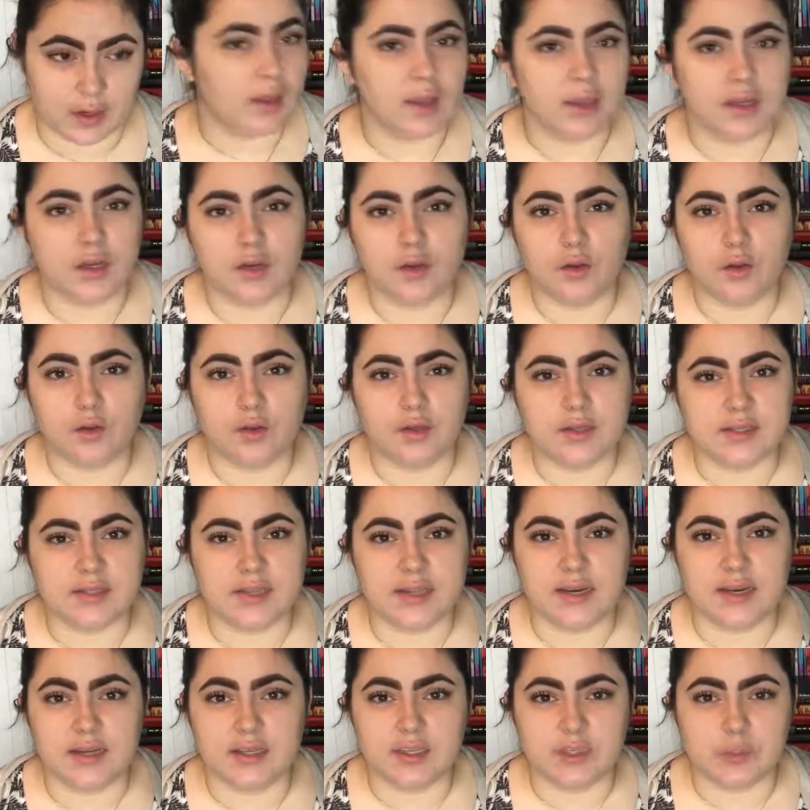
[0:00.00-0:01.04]
All I know is
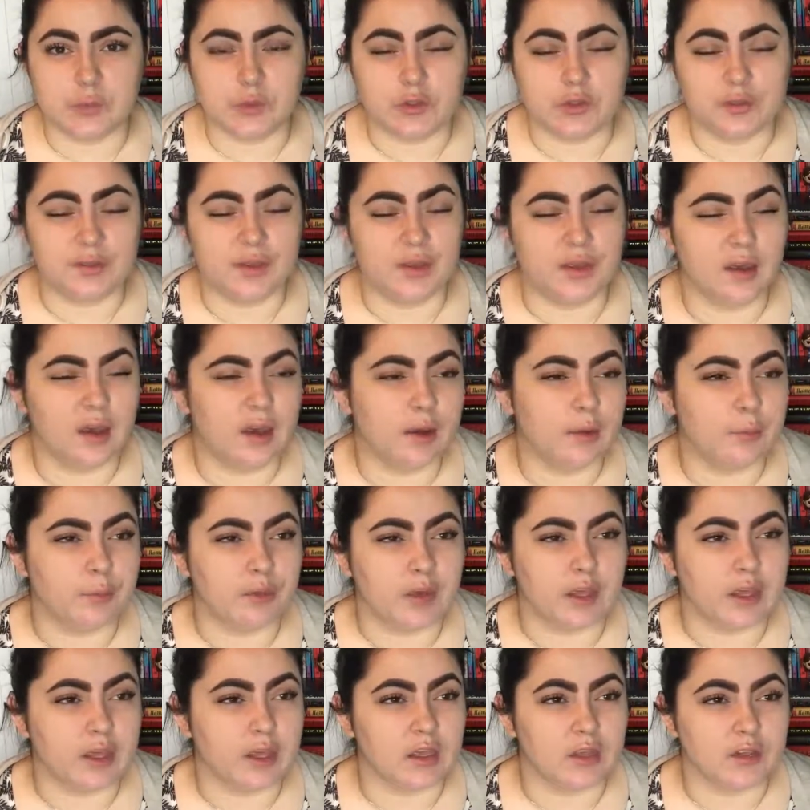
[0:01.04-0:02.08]
that it's supposed to be
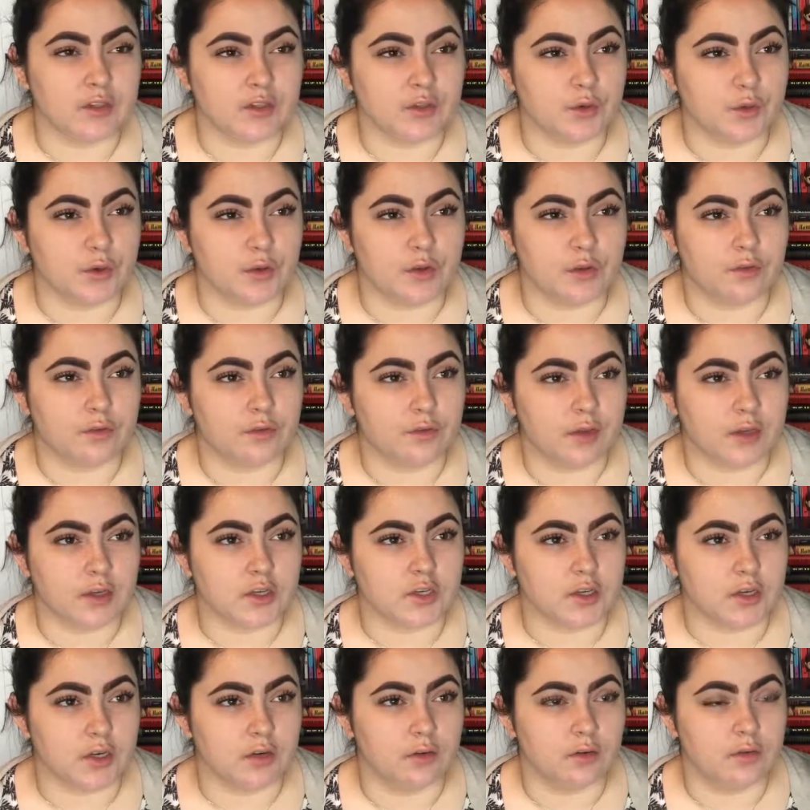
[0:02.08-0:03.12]
heartbreaking historical
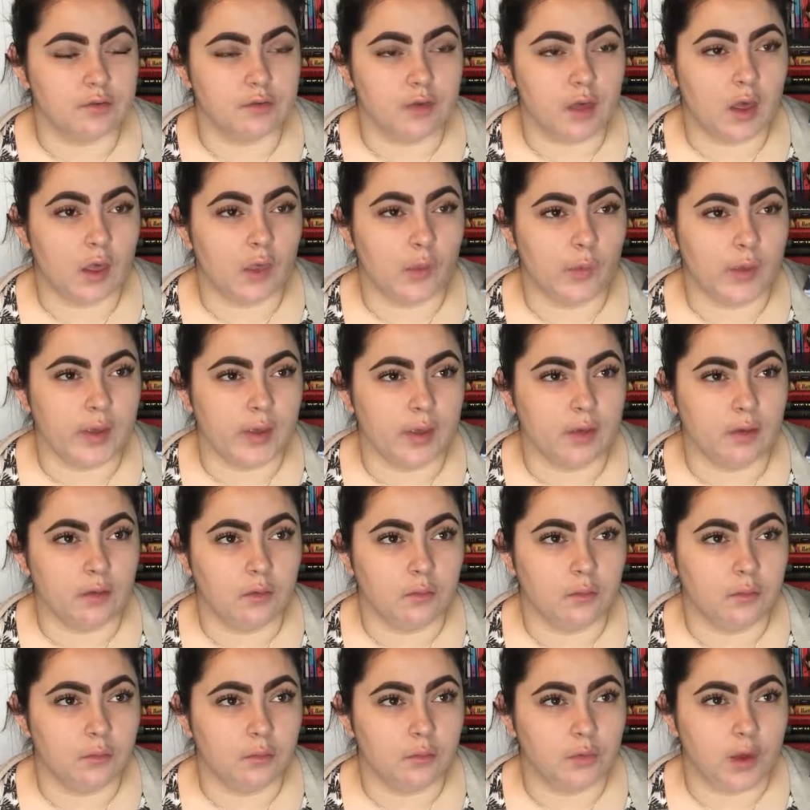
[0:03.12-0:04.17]
fiction following
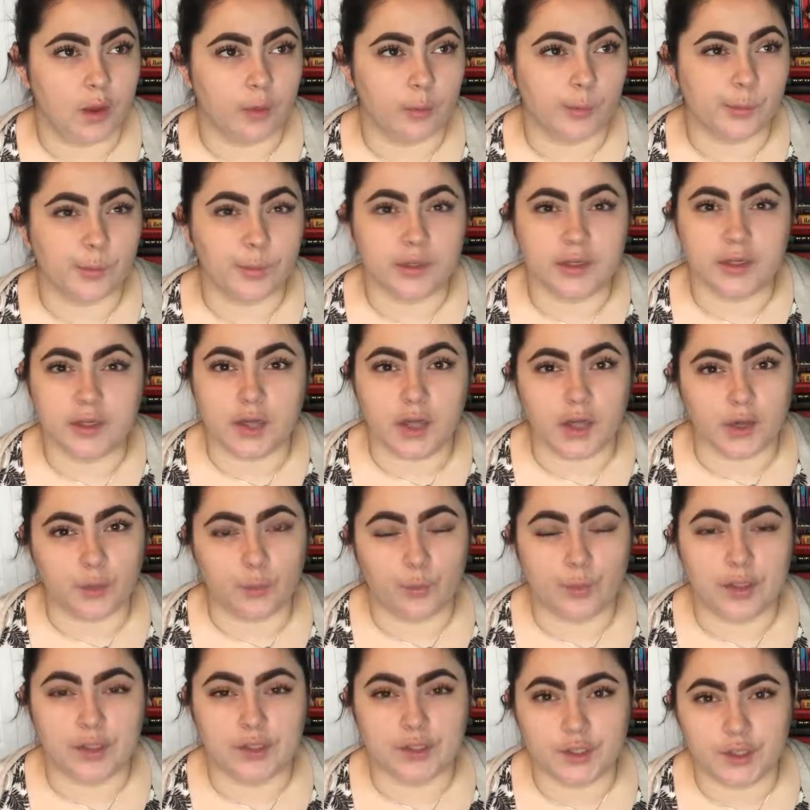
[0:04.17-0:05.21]
probably not a
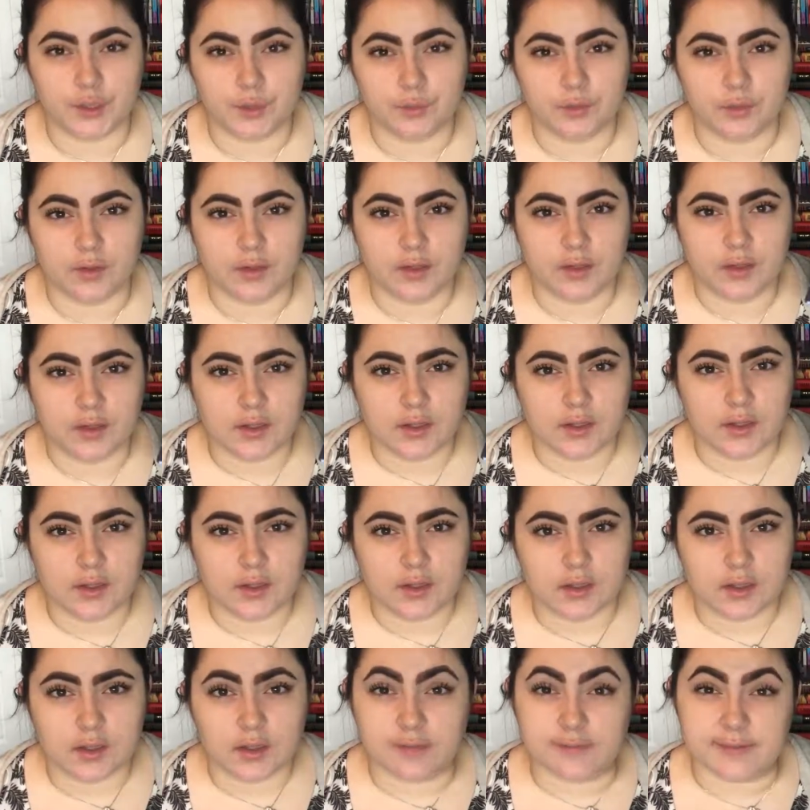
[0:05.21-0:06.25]
well-known
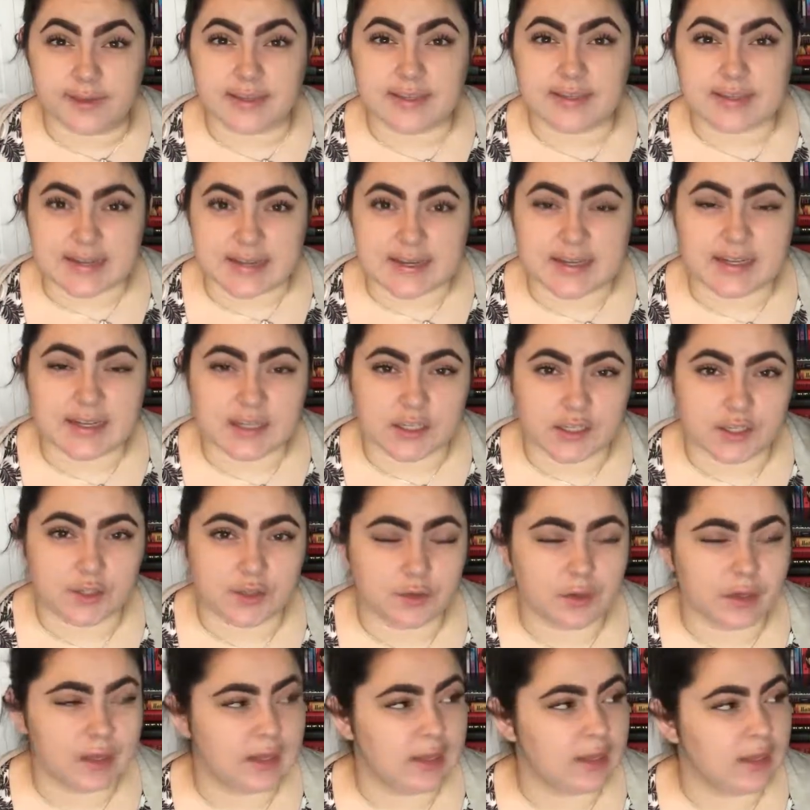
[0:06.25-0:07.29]
event in
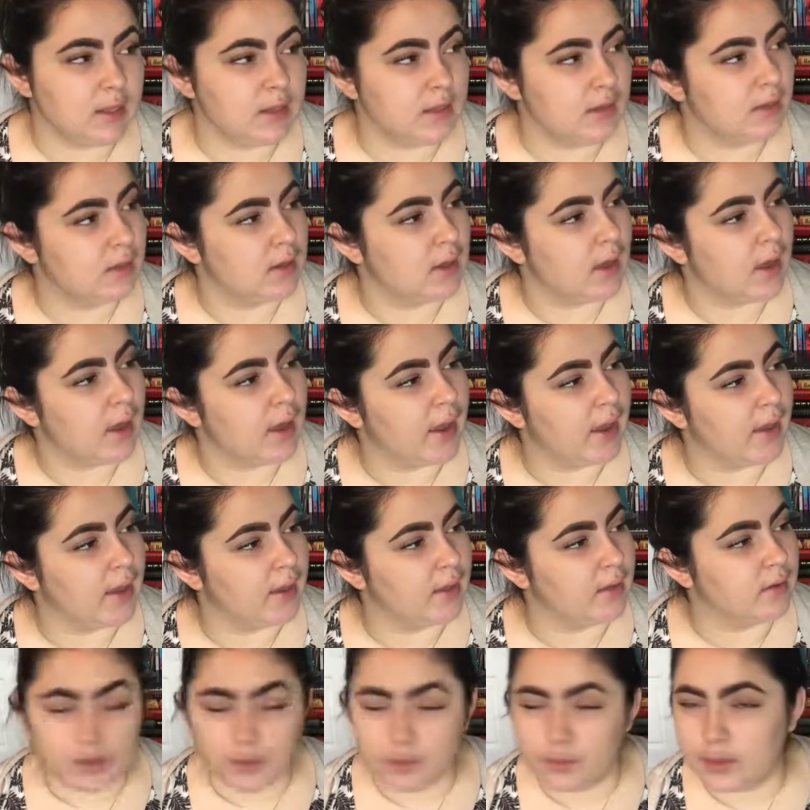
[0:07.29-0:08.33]
history
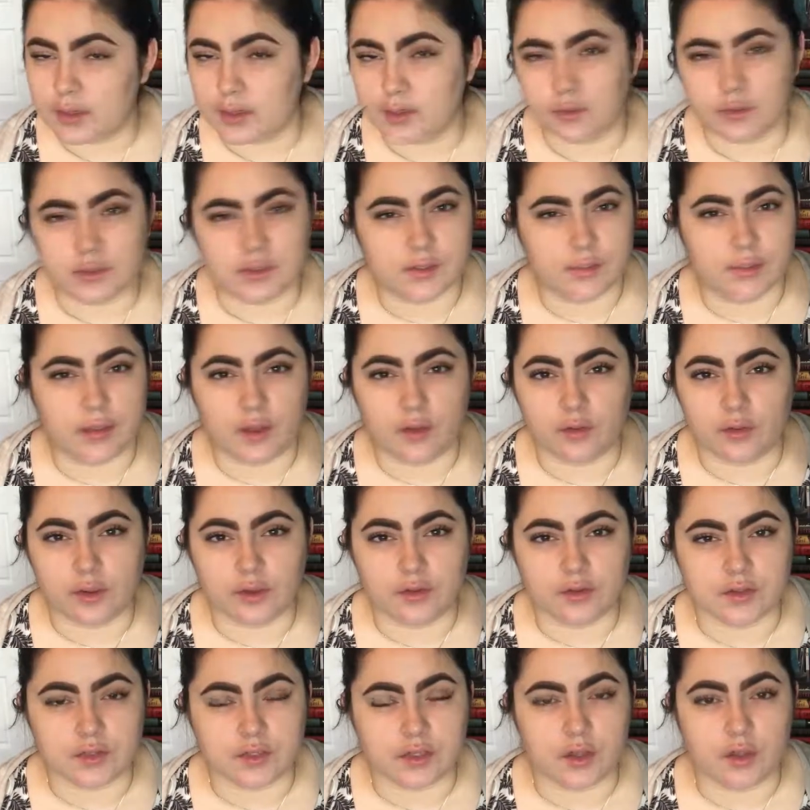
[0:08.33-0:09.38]
I knew what it was about
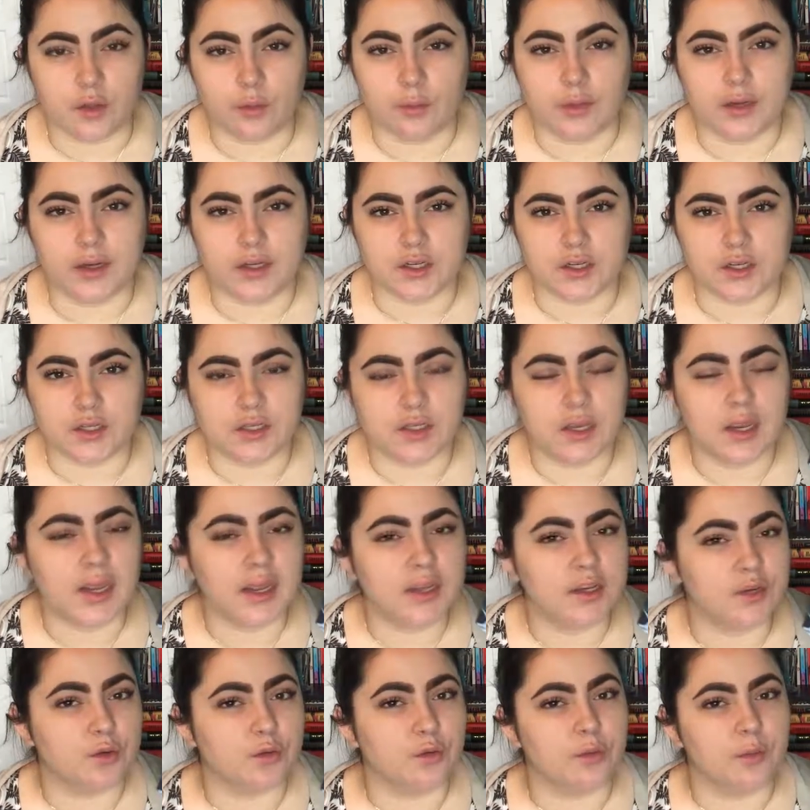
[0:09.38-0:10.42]
years ago, but I just,
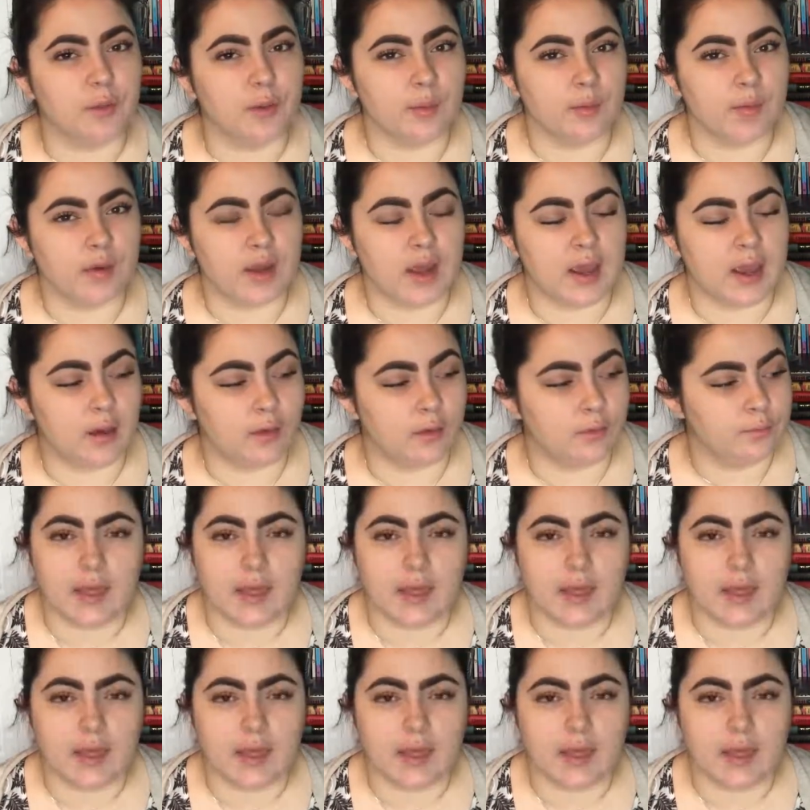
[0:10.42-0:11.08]
I don't remember now.